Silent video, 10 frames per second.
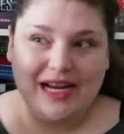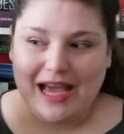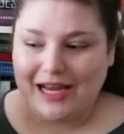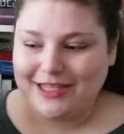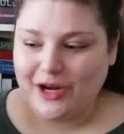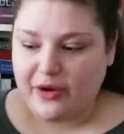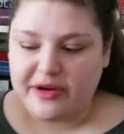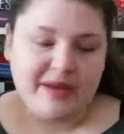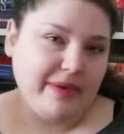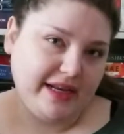I actually
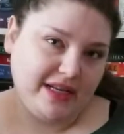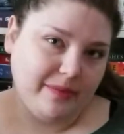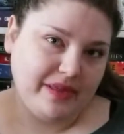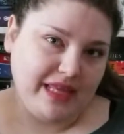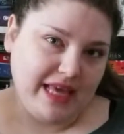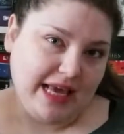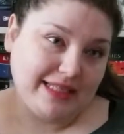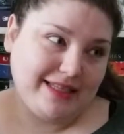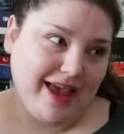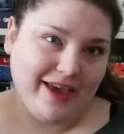already picked up the
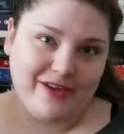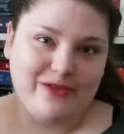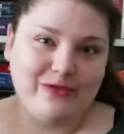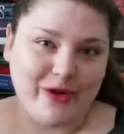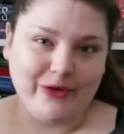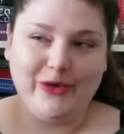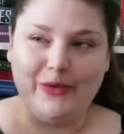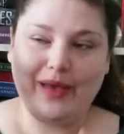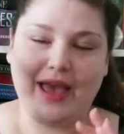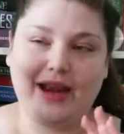second
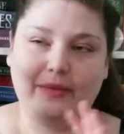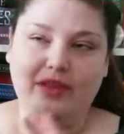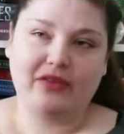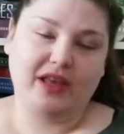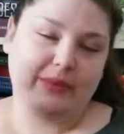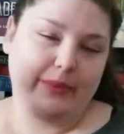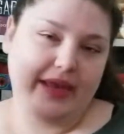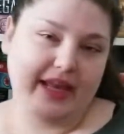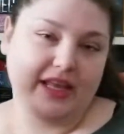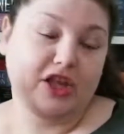volume, and I'm definitely going to be
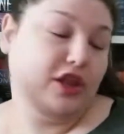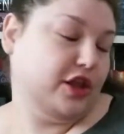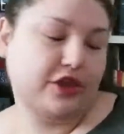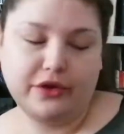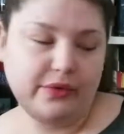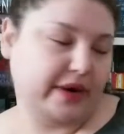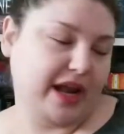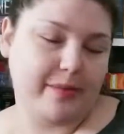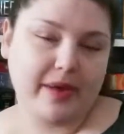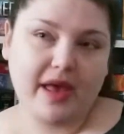picking the third one up.